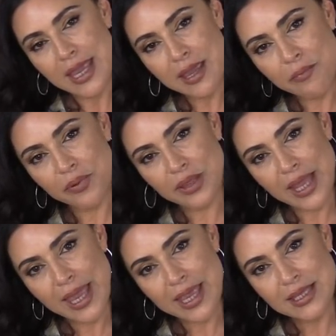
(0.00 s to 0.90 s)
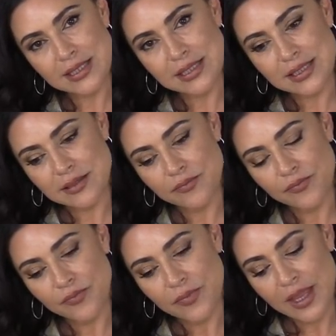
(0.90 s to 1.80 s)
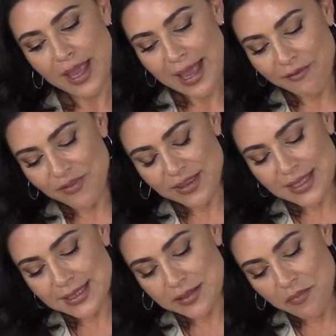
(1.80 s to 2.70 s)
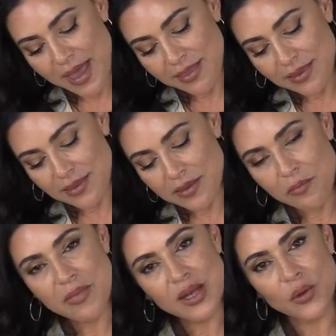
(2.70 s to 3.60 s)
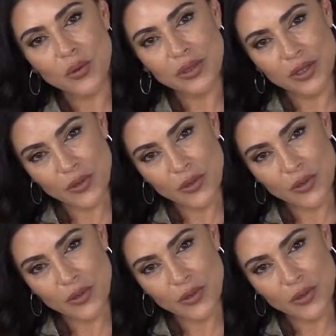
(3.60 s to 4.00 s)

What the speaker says: in place, and with the cement in the middle,